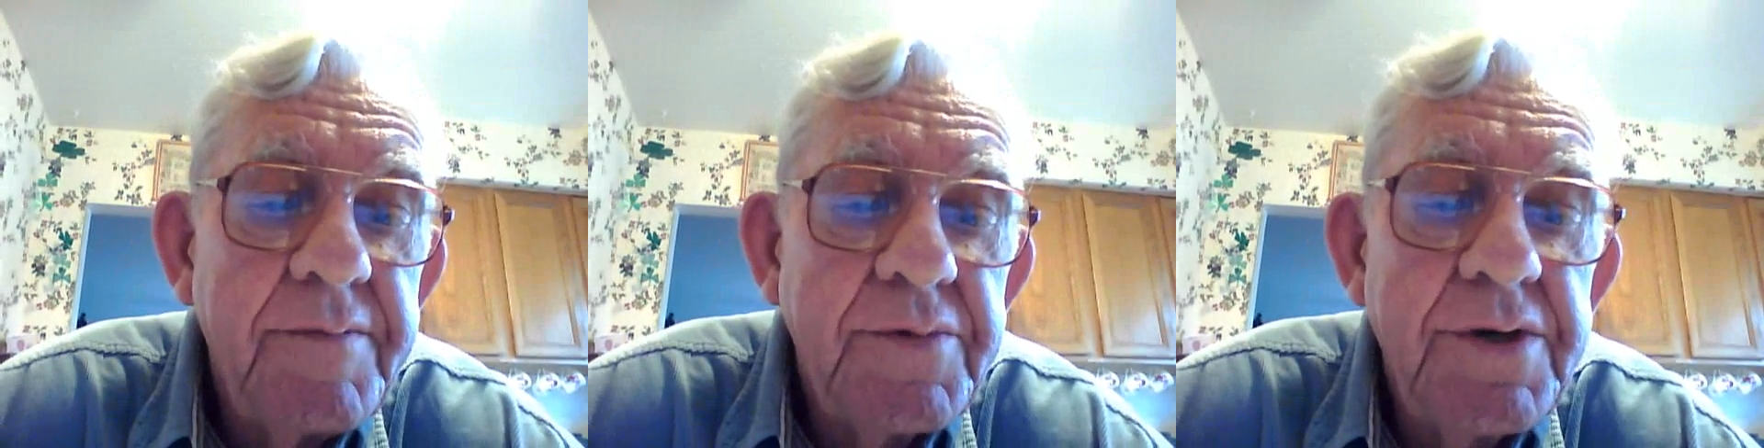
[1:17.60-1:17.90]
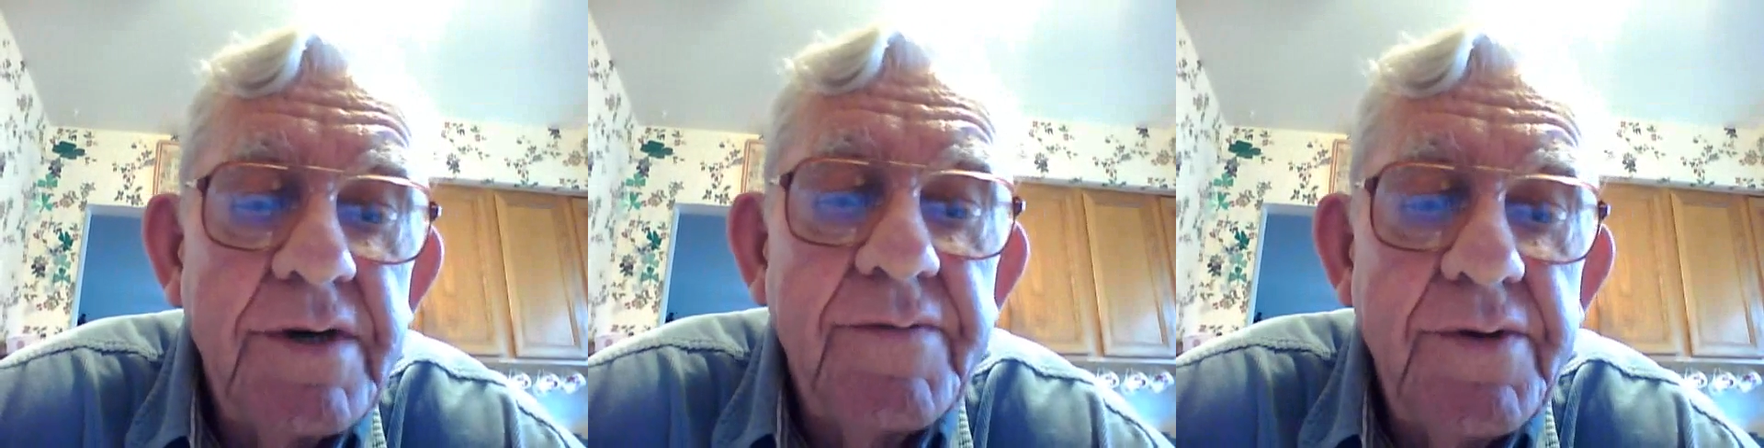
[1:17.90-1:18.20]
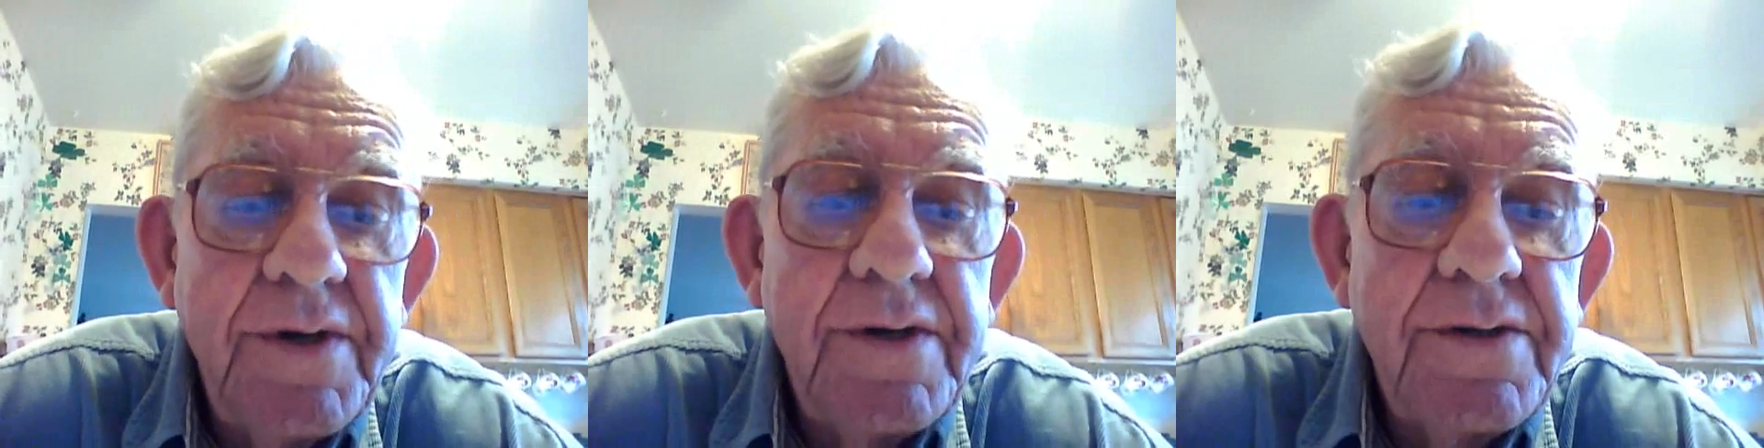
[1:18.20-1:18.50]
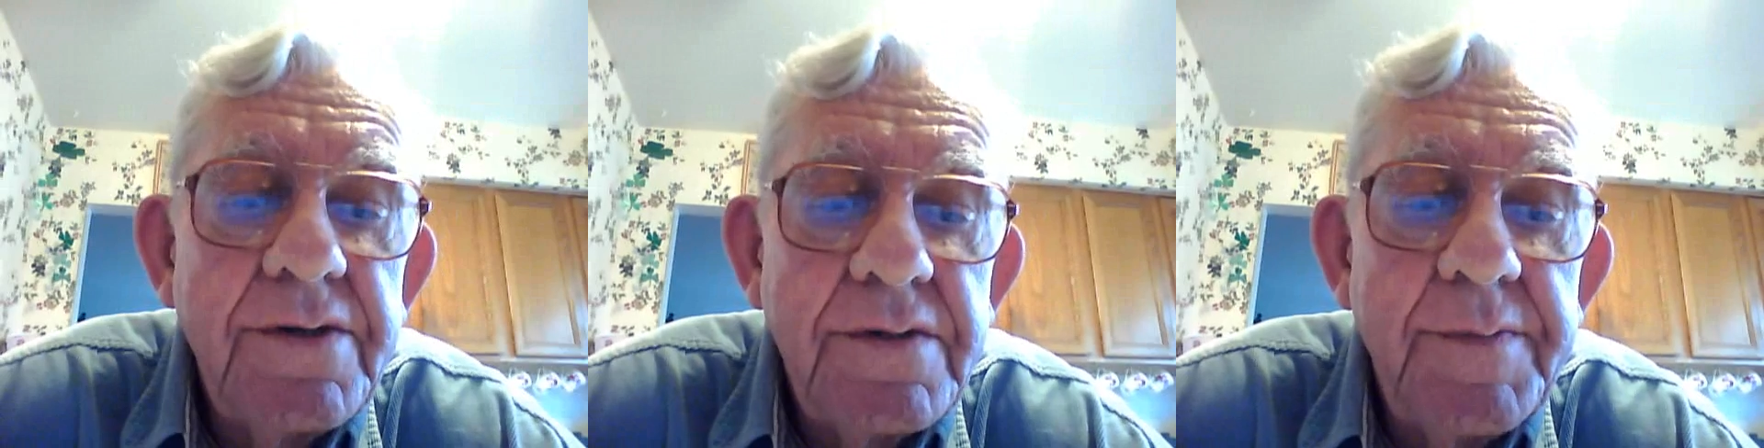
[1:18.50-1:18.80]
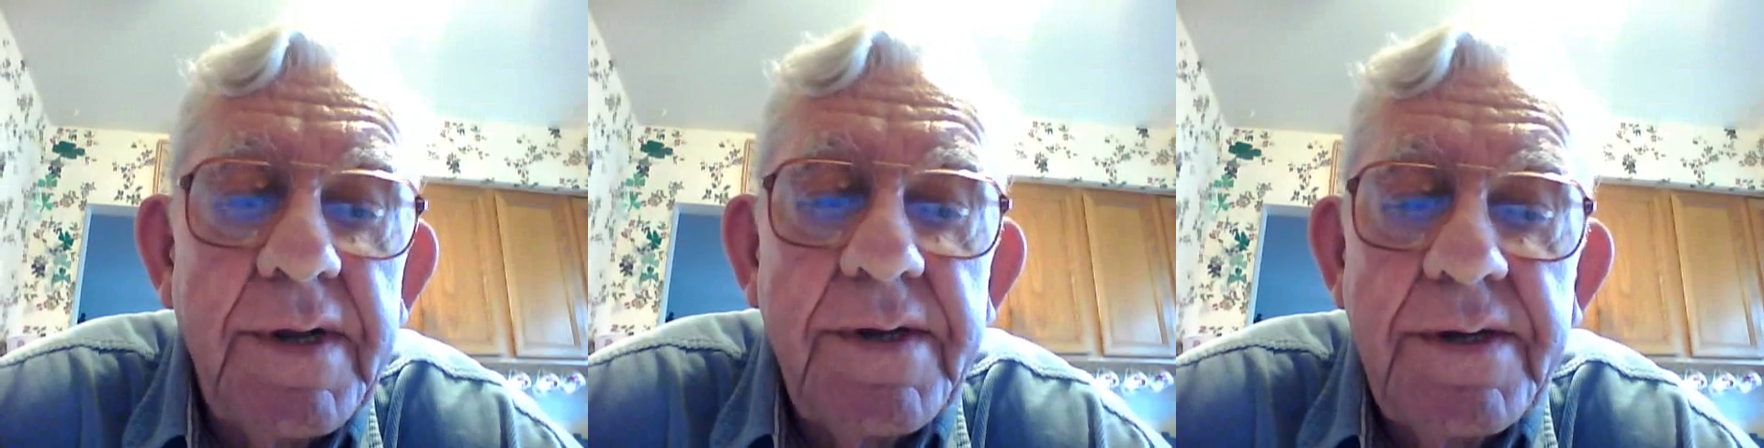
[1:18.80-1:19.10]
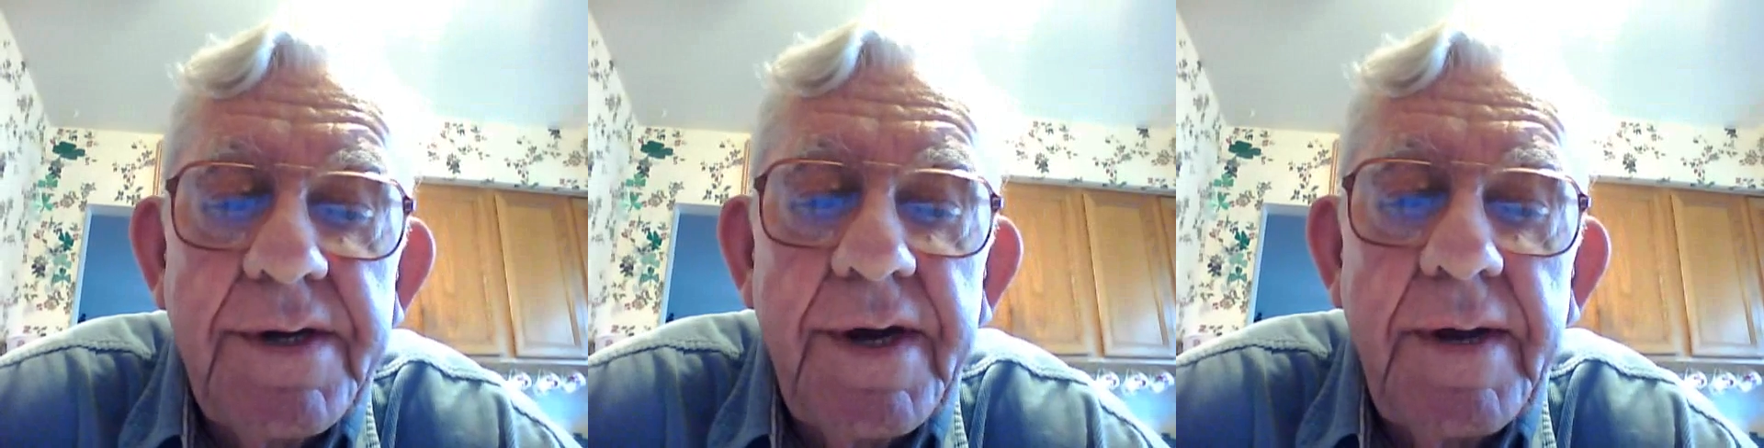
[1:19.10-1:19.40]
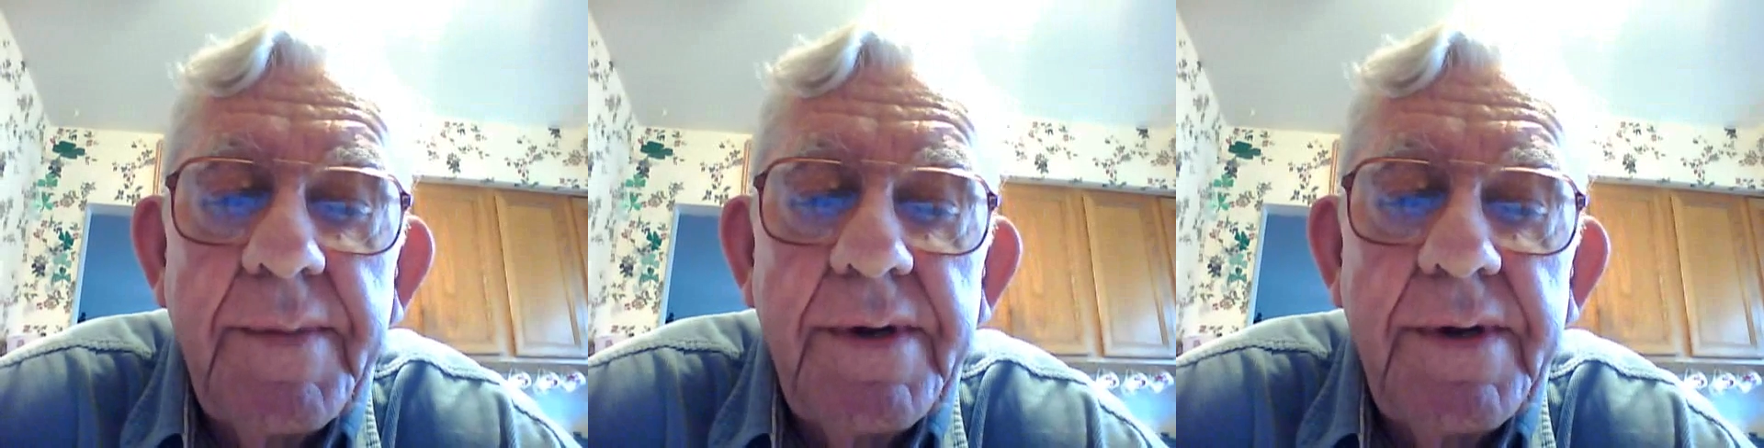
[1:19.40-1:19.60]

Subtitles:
she never did. Just milking time,